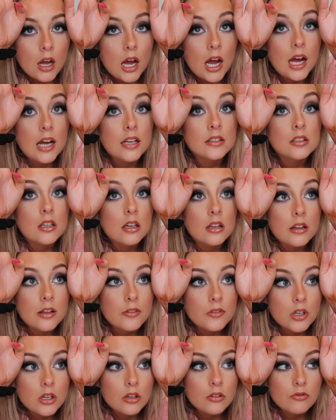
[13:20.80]
ask
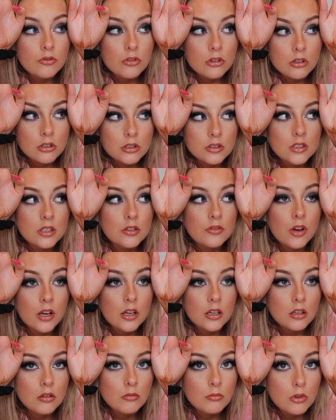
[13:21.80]
Olivia and Flossie if I
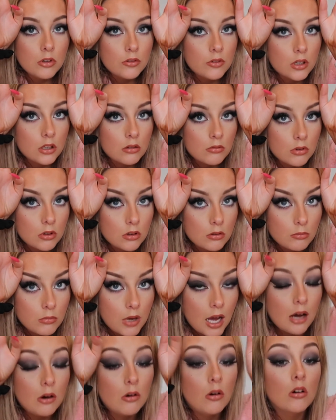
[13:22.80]
can move in with them.
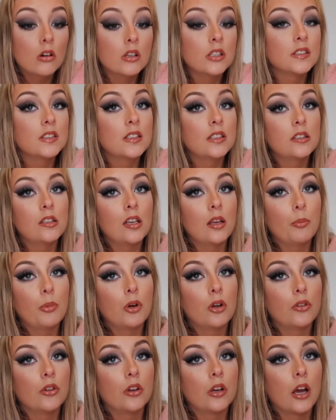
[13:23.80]
I'll honestly sleep
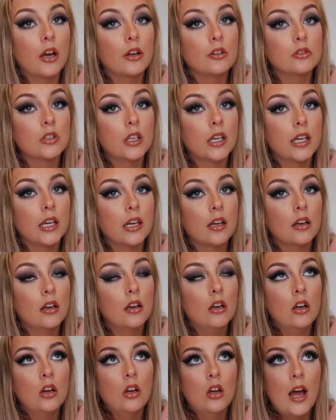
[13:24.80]
on the couch, like
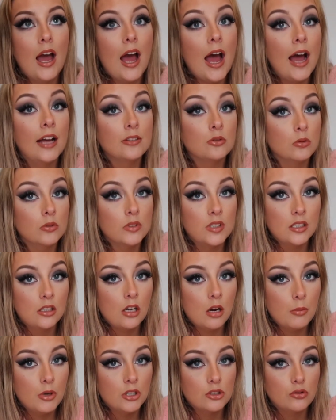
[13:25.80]
I don't take
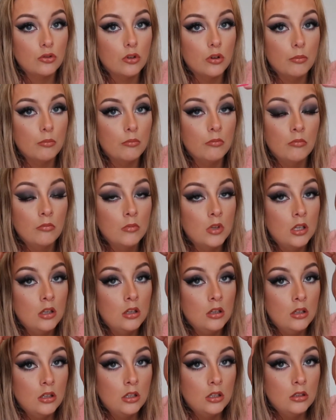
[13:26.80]
up much room.
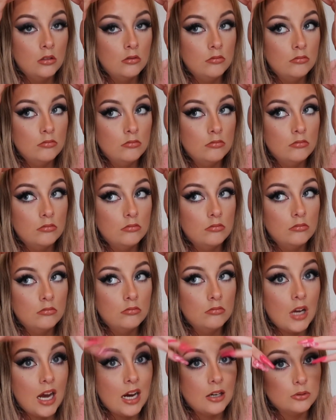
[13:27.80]

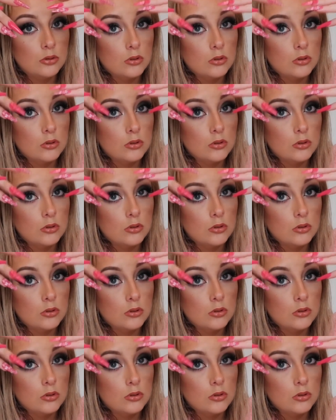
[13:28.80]
I'll